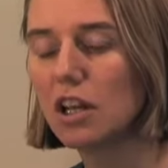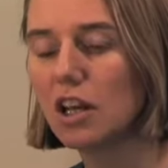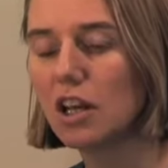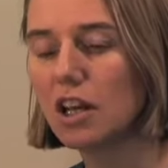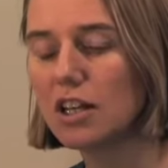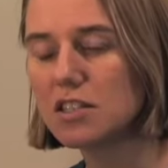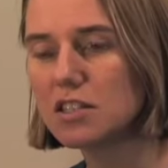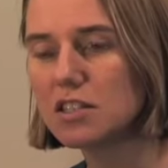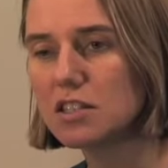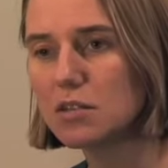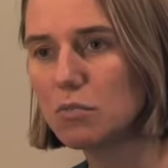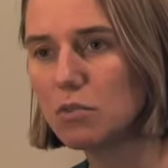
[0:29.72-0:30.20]

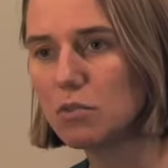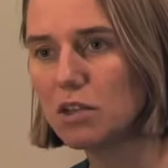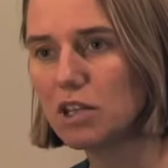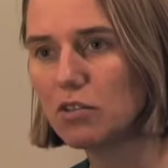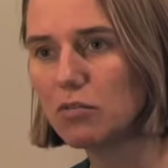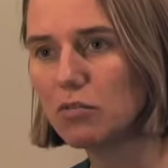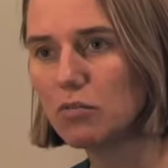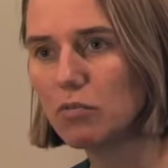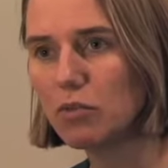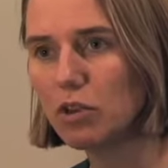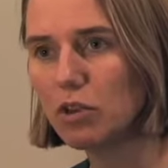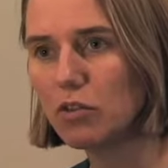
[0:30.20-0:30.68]
And
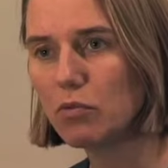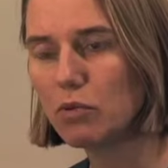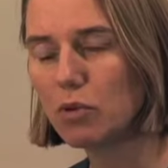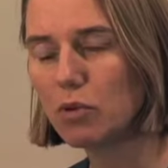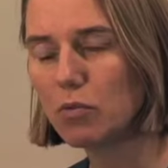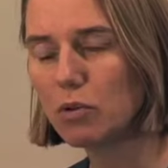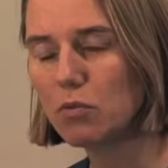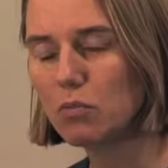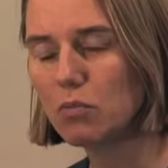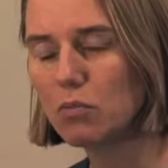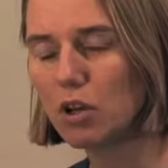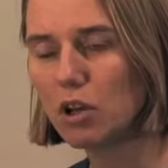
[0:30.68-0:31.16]
similarly, if
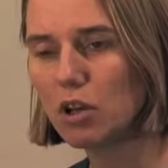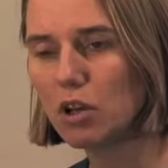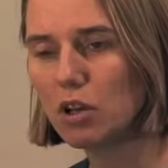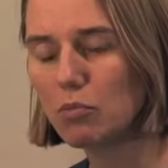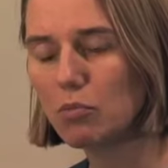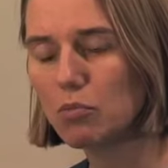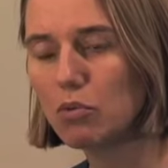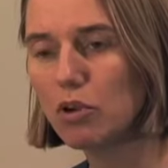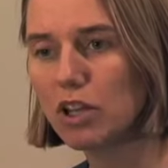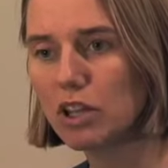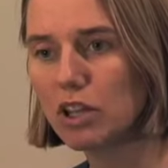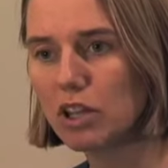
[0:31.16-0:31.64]
women
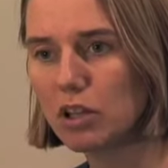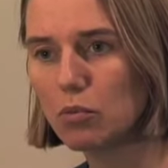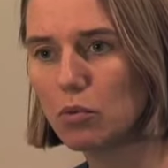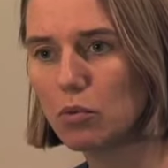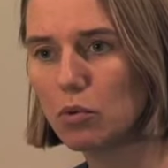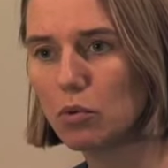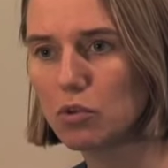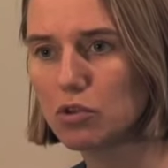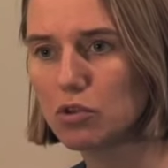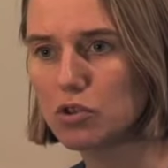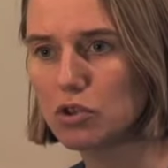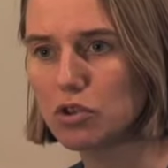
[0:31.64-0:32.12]
break their
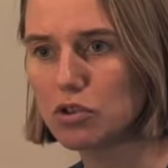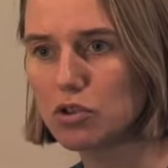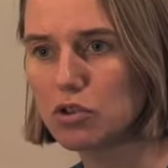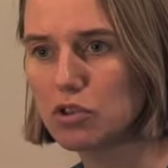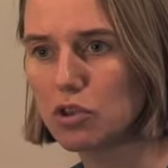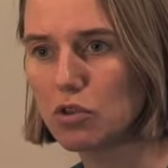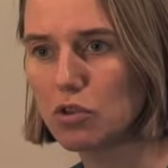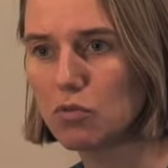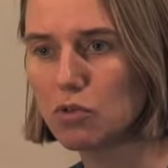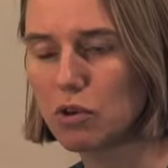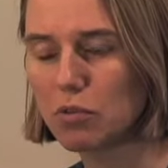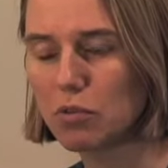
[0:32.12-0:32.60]
waters,
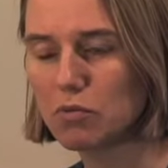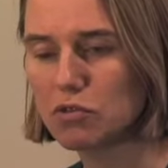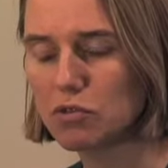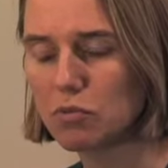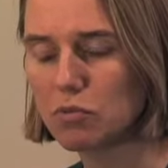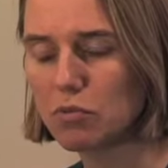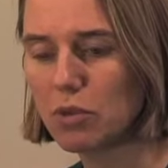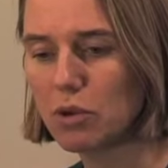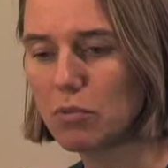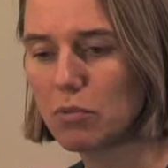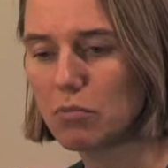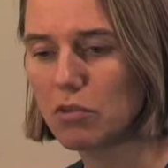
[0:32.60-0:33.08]
so rupture
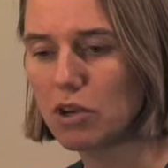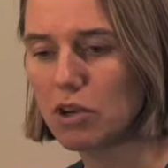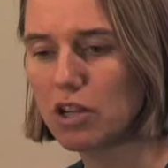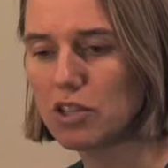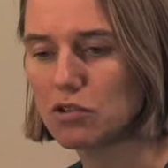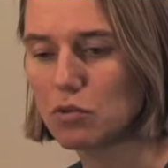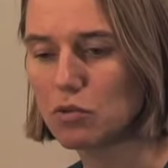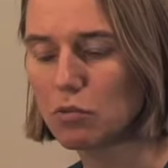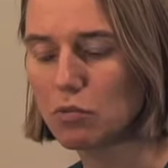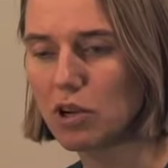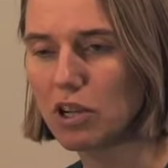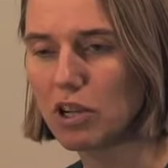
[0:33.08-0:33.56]
of
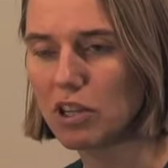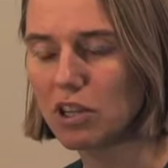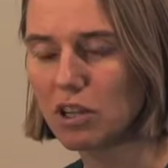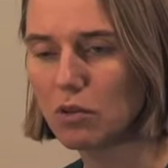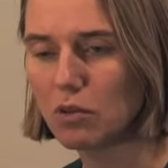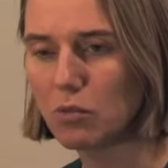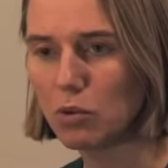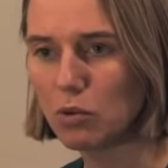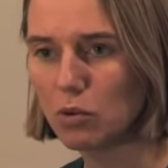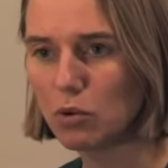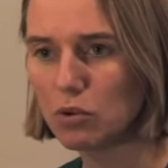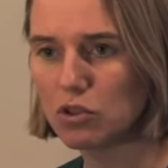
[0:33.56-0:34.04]
membranes or break
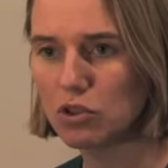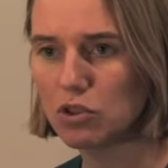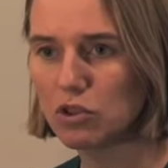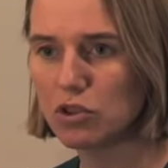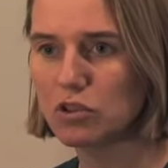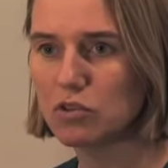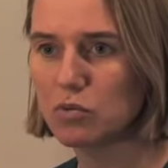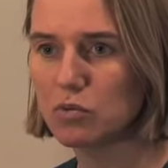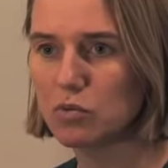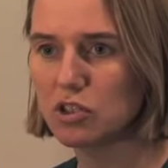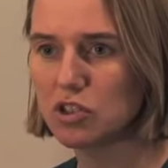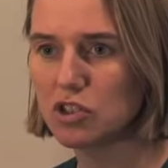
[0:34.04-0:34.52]
their
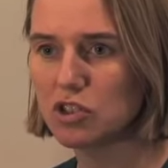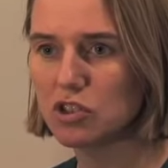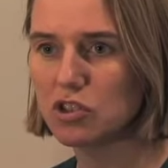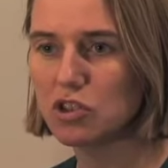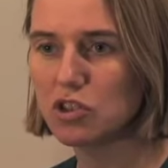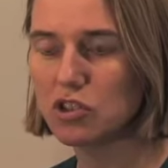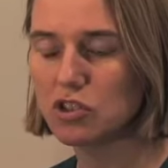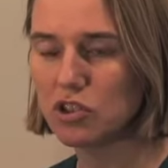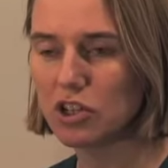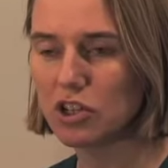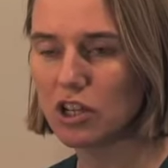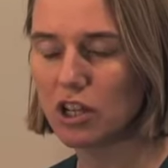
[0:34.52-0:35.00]
waters, which is
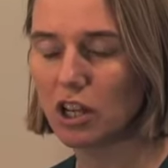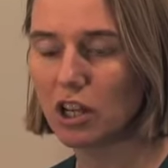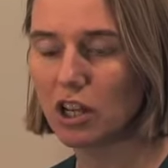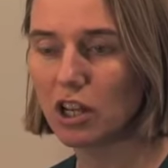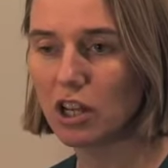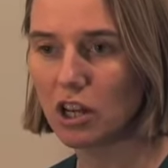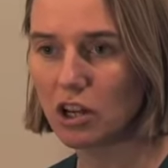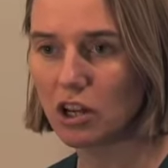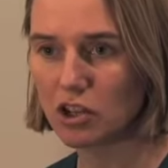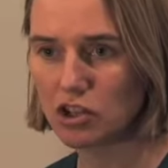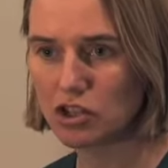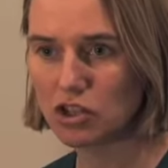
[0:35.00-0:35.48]
usually a
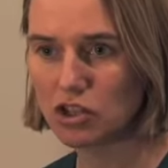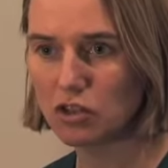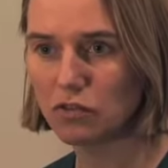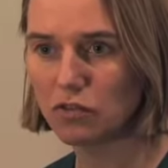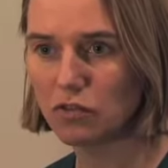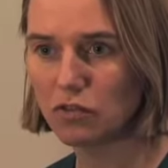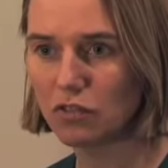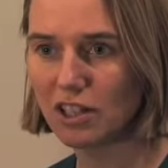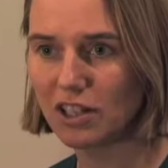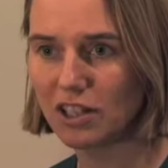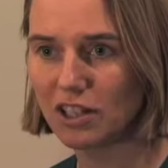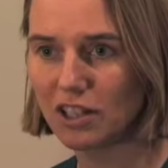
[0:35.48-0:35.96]
gush
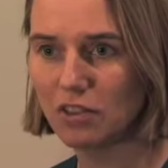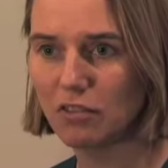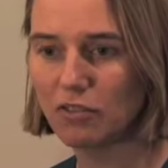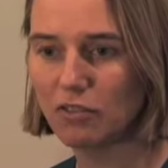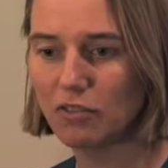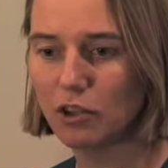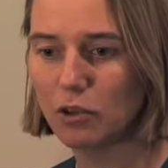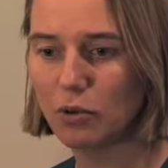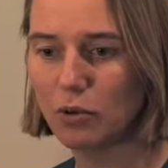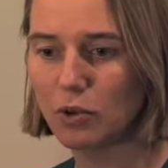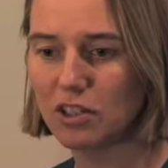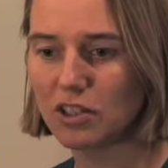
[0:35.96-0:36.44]
of clear
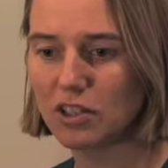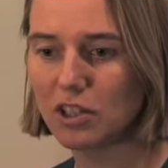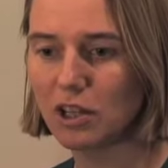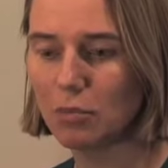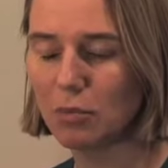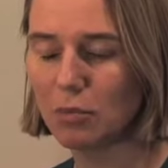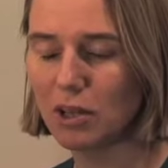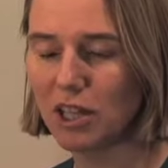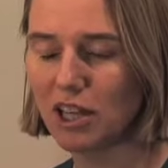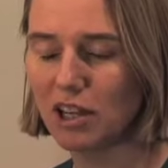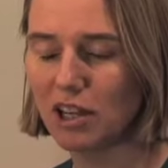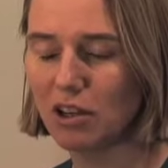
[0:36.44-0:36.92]
fluid
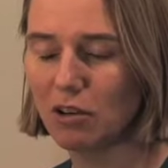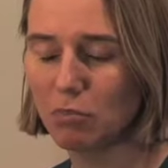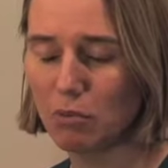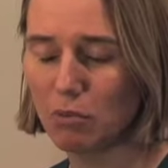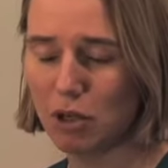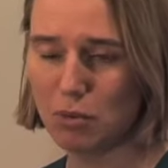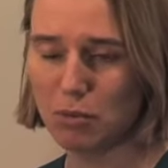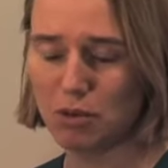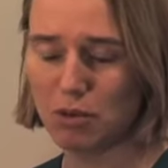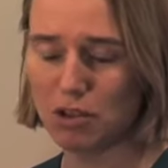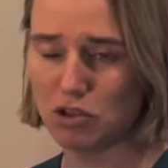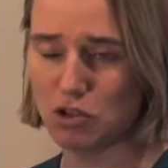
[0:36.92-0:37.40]
coming out,
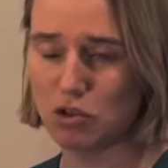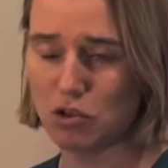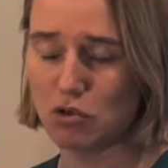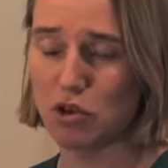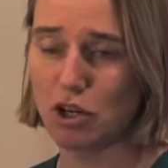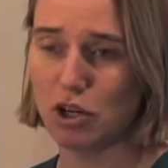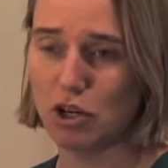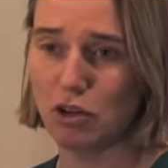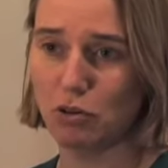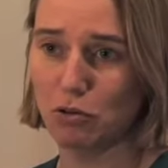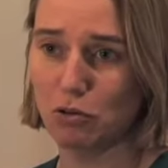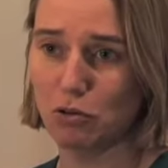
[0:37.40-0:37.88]
might be as a
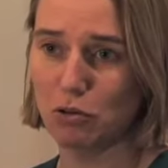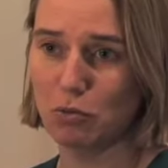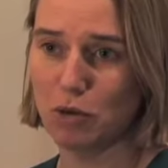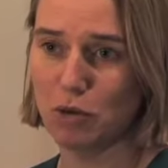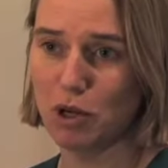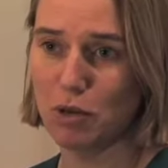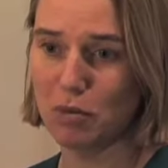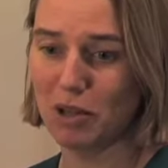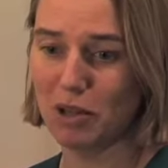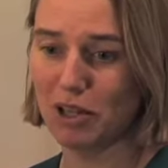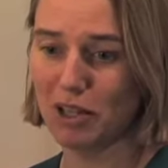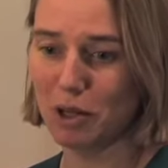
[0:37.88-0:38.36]
trickle or it
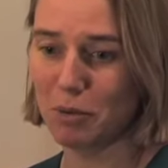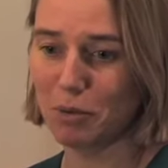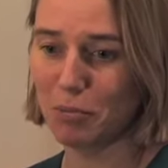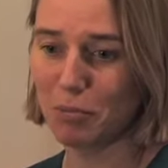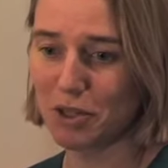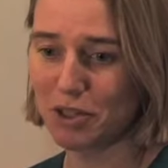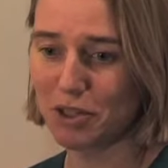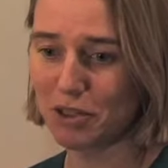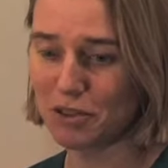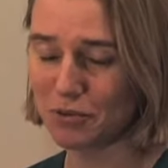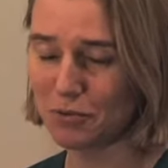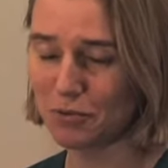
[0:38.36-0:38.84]
might be like a
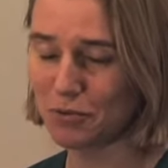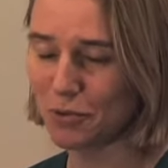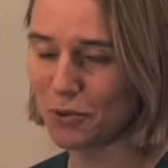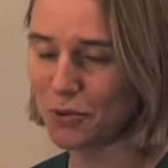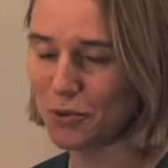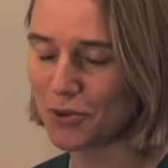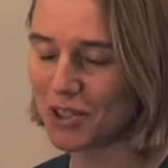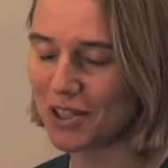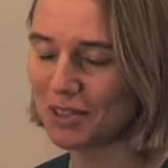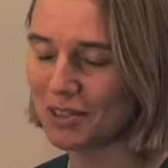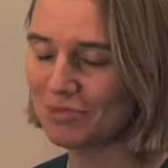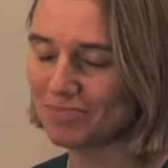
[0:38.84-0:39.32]
bucket of
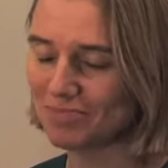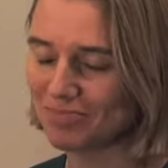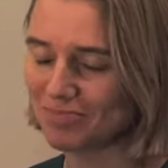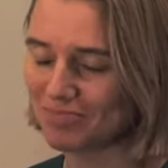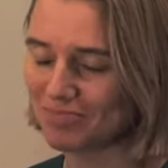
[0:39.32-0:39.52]
water,